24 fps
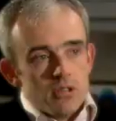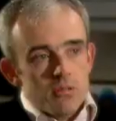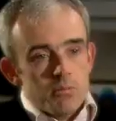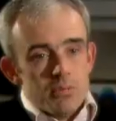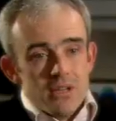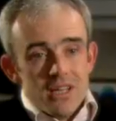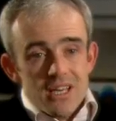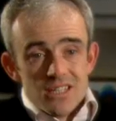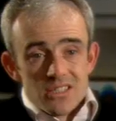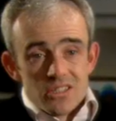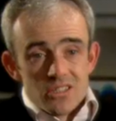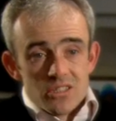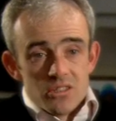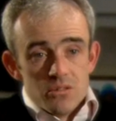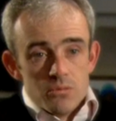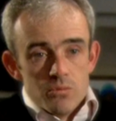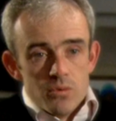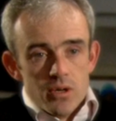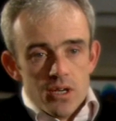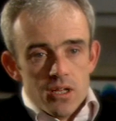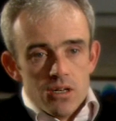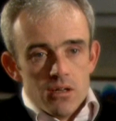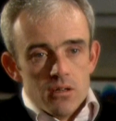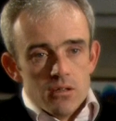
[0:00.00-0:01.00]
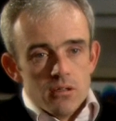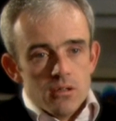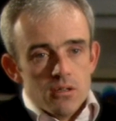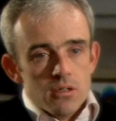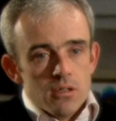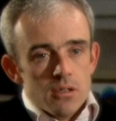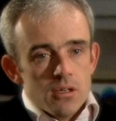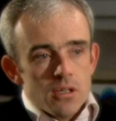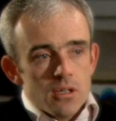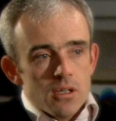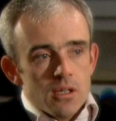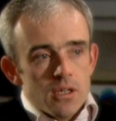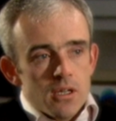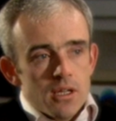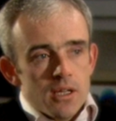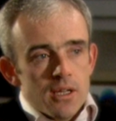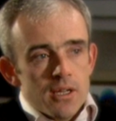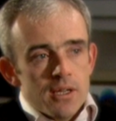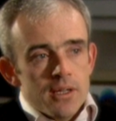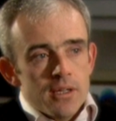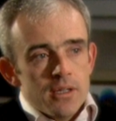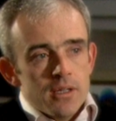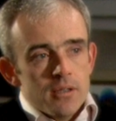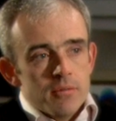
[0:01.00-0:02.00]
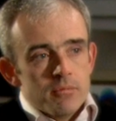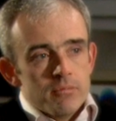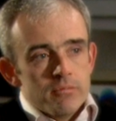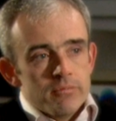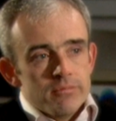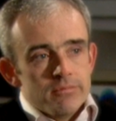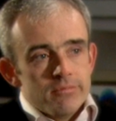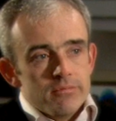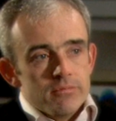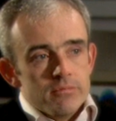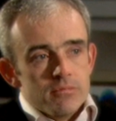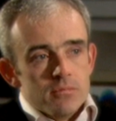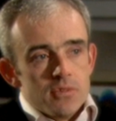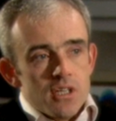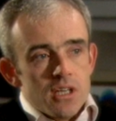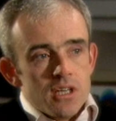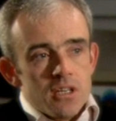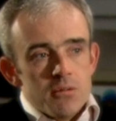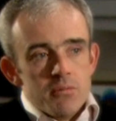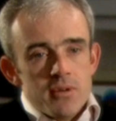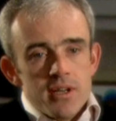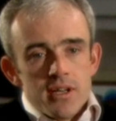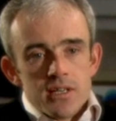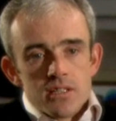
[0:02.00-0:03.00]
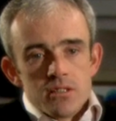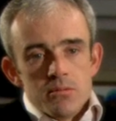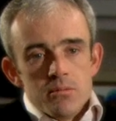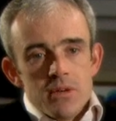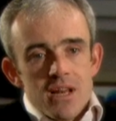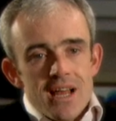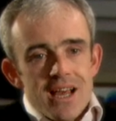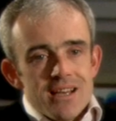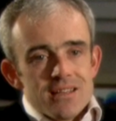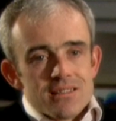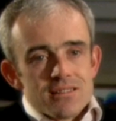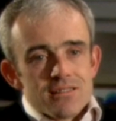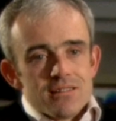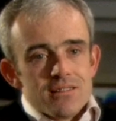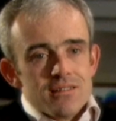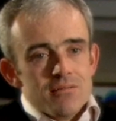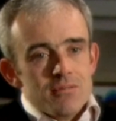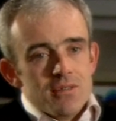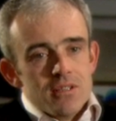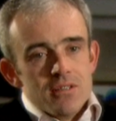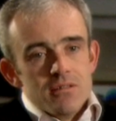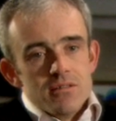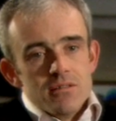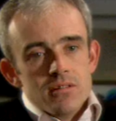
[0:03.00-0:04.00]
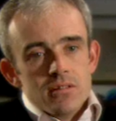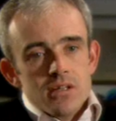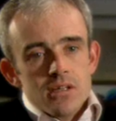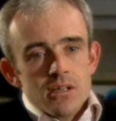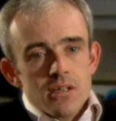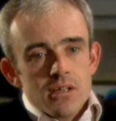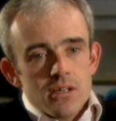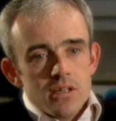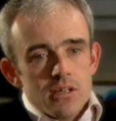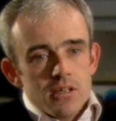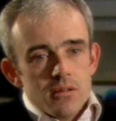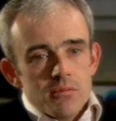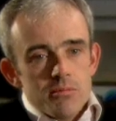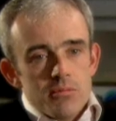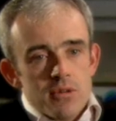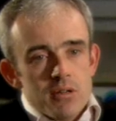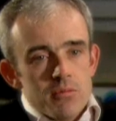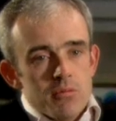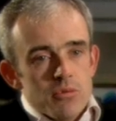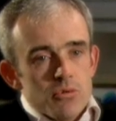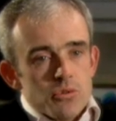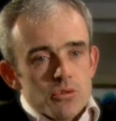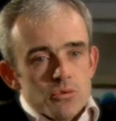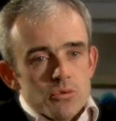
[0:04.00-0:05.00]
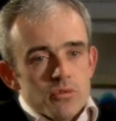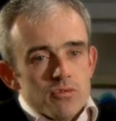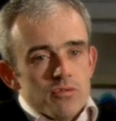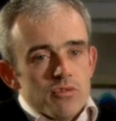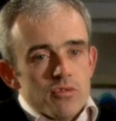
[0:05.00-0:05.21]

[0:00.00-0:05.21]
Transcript: he places them well. Yet he makes them last. I mean, Big Bucks won